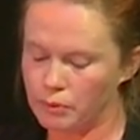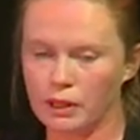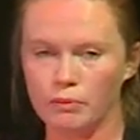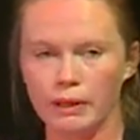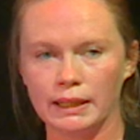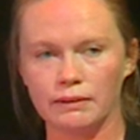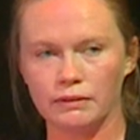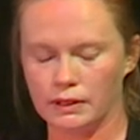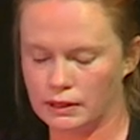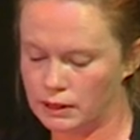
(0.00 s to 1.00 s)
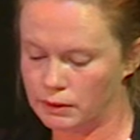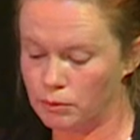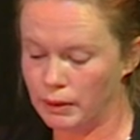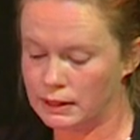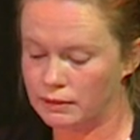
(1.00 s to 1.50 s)
and
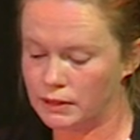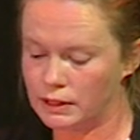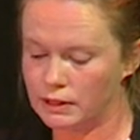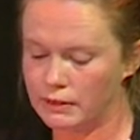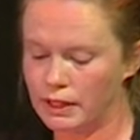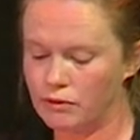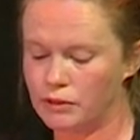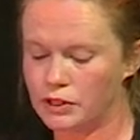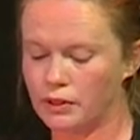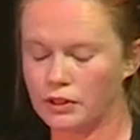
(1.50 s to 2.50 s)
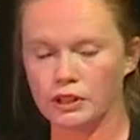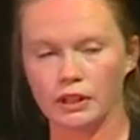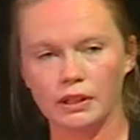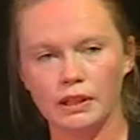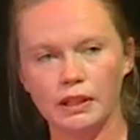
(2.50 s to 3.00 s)
competitiveness of the infrastructure